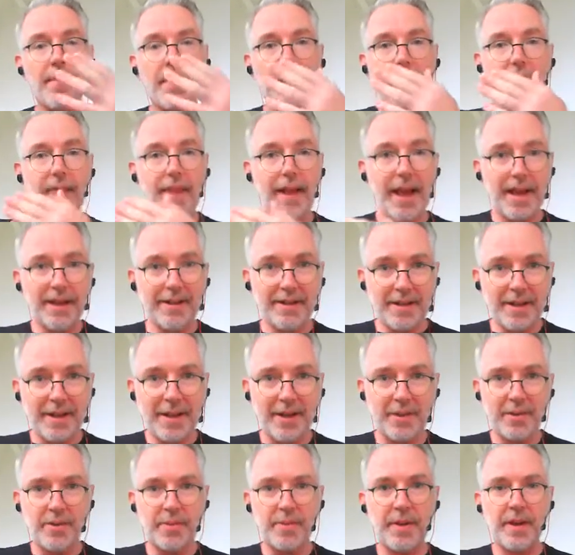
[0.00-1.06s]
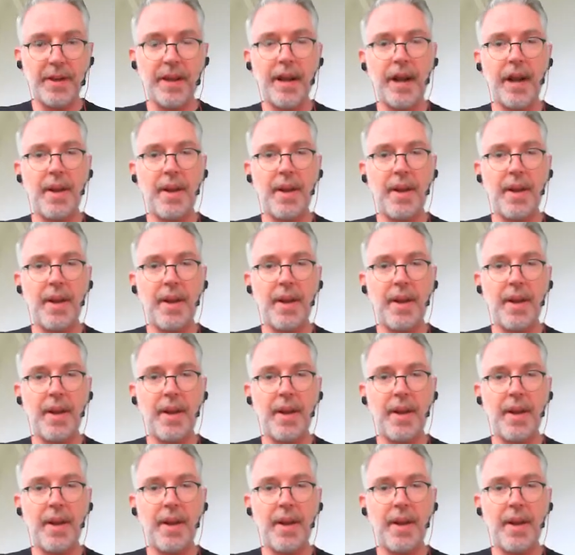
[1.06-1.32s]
my last announcement,